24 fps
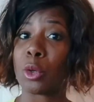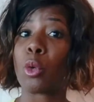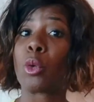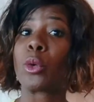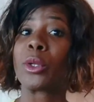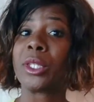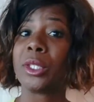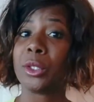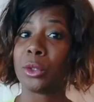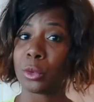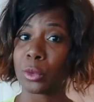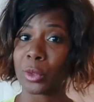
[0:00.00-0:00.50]
or
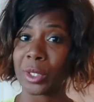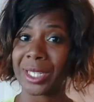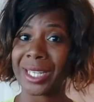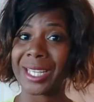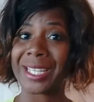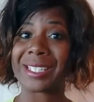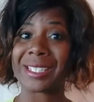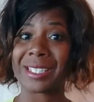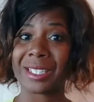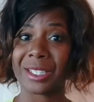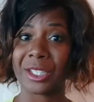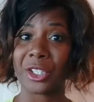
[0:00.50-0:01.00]
the
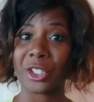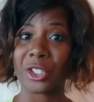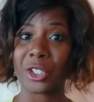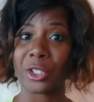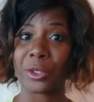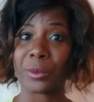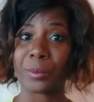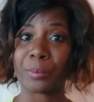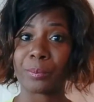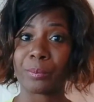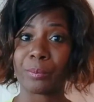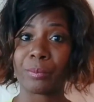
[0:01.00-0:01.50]
organization?
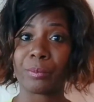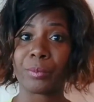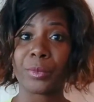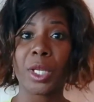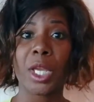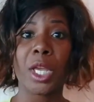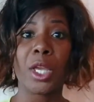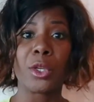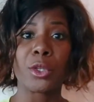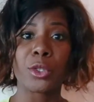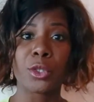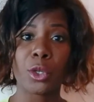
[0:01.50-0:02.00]

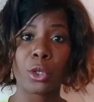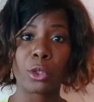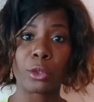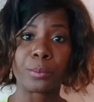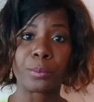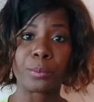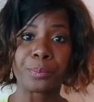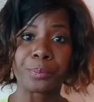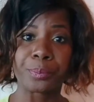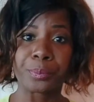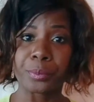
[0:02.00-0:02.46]
So